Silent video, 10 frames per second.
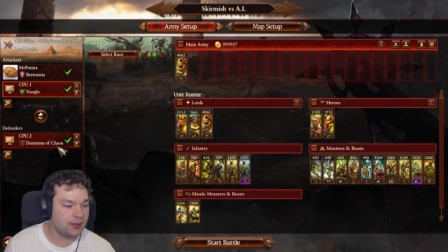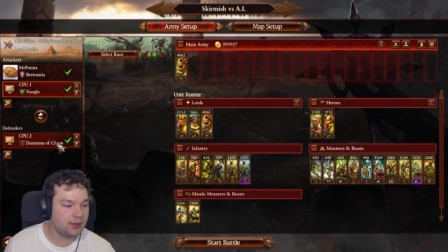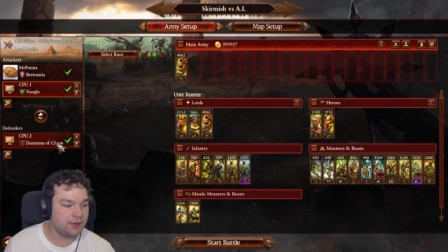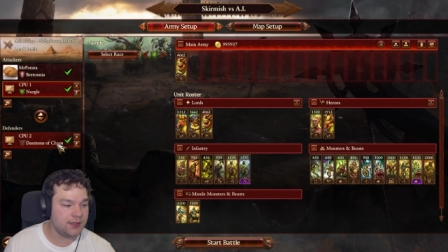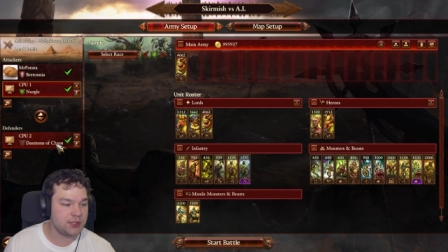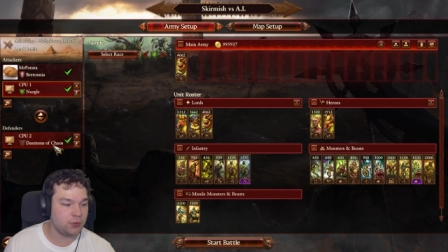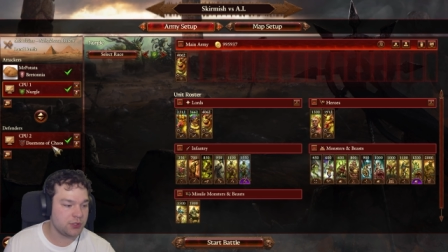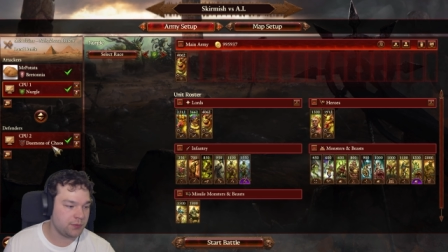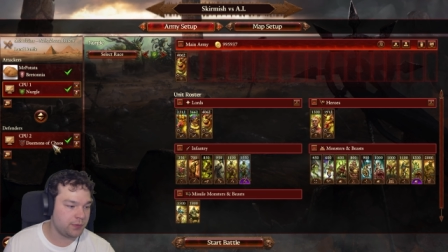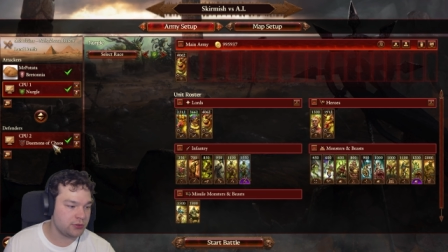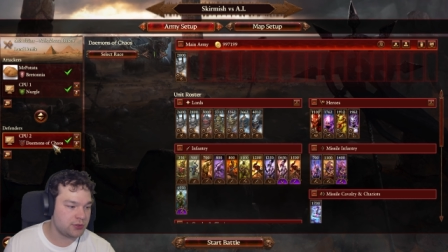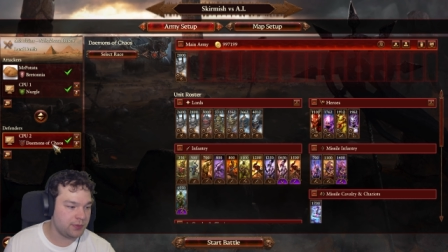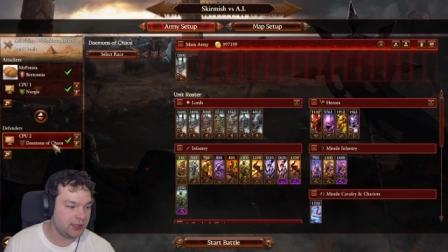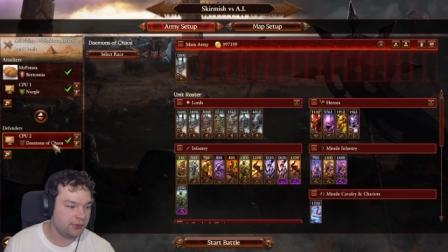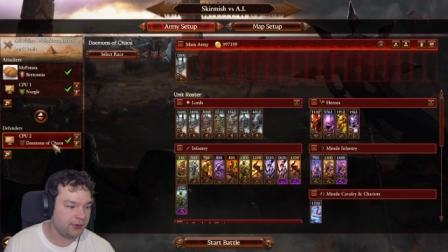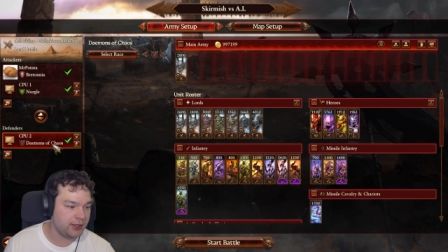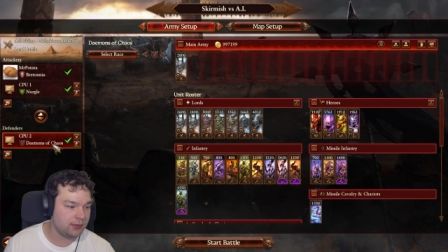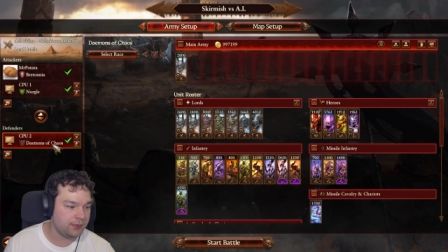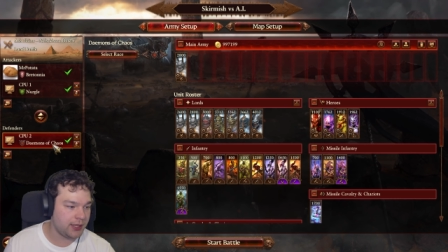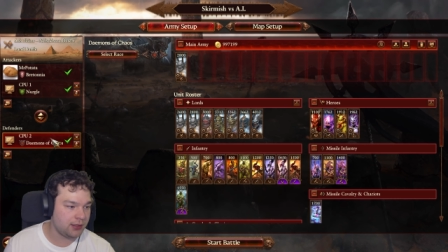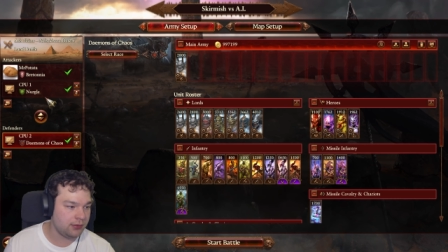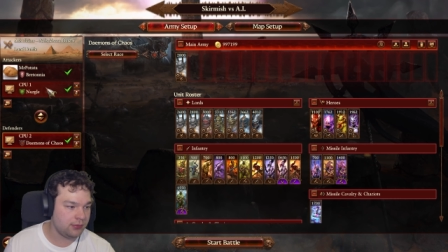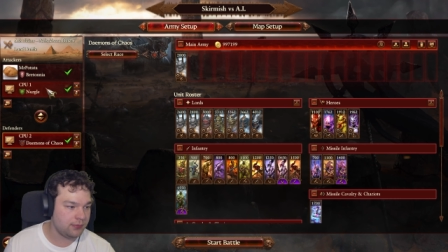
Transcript: This was supposed to be the final battle,